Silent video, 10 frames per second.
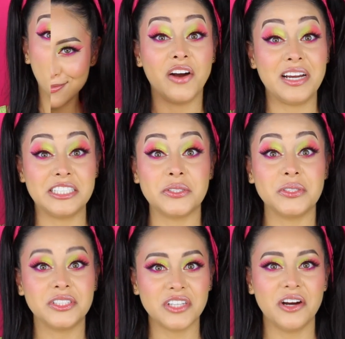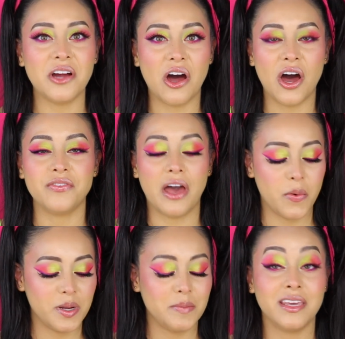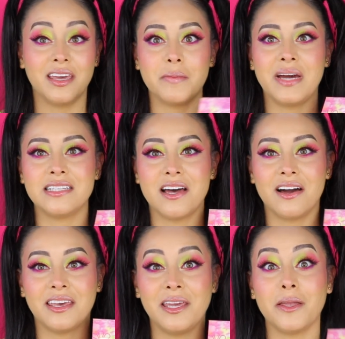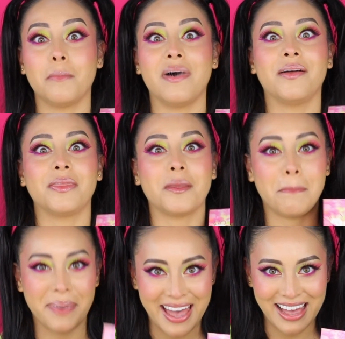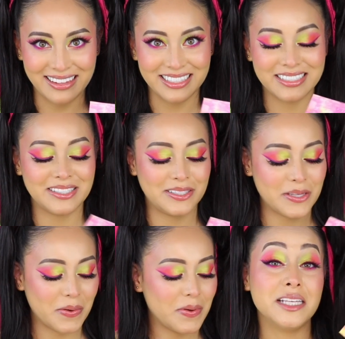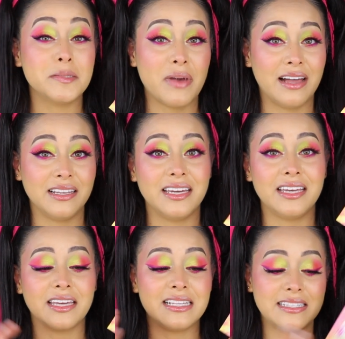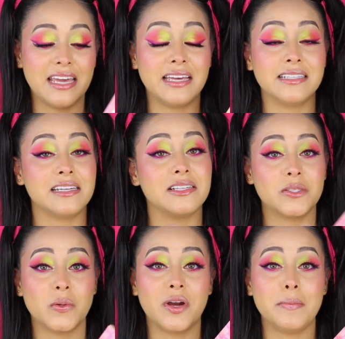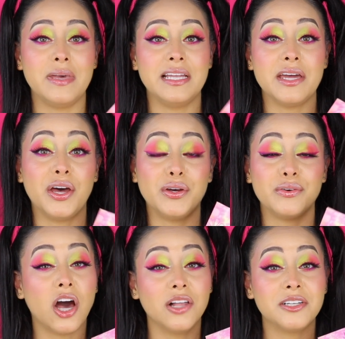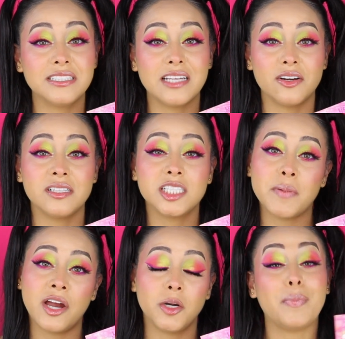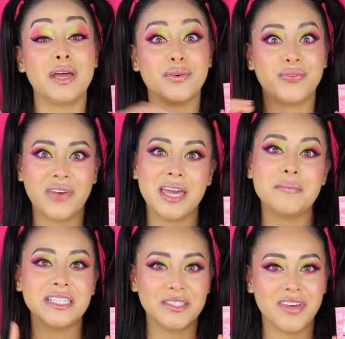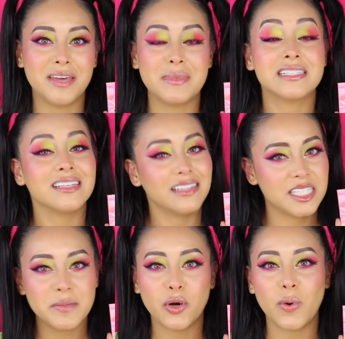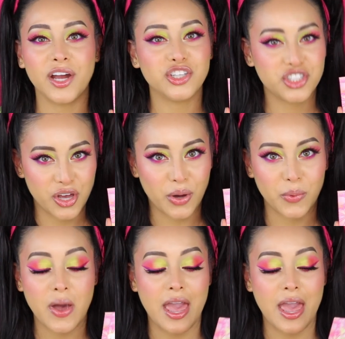Alright, so to start off, I want to begin by talking about the palette. So this palette contains an assortment of colors that are inspired by the famous Lizzie McGuire show,